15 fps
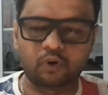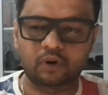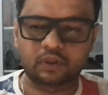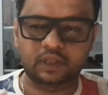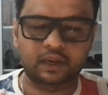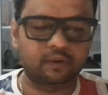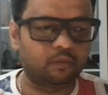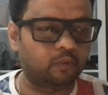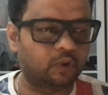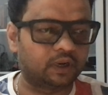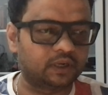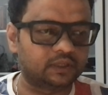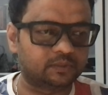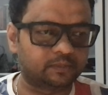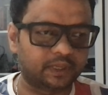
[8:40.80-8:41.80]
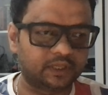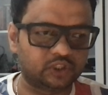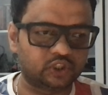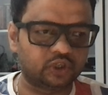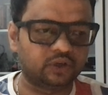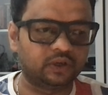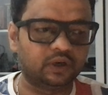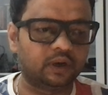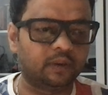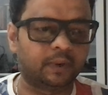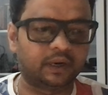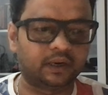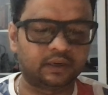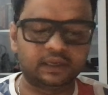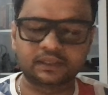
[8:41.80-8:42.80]
than what is mentioned here,
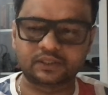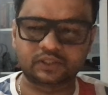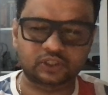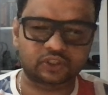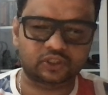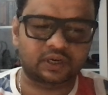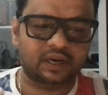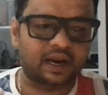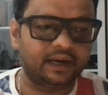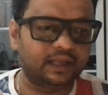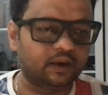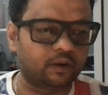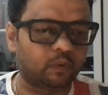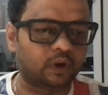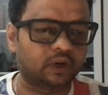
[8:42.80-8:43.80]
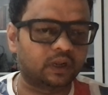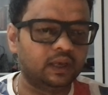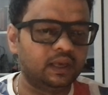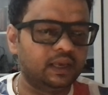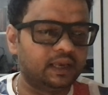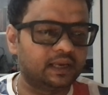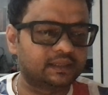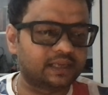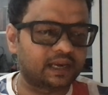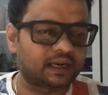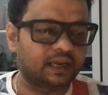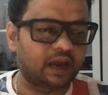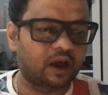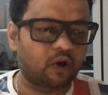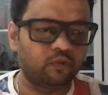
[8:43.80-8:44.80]
but this is just an idea what exactly
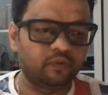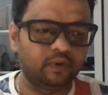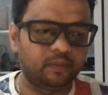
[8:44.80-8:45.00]
how we will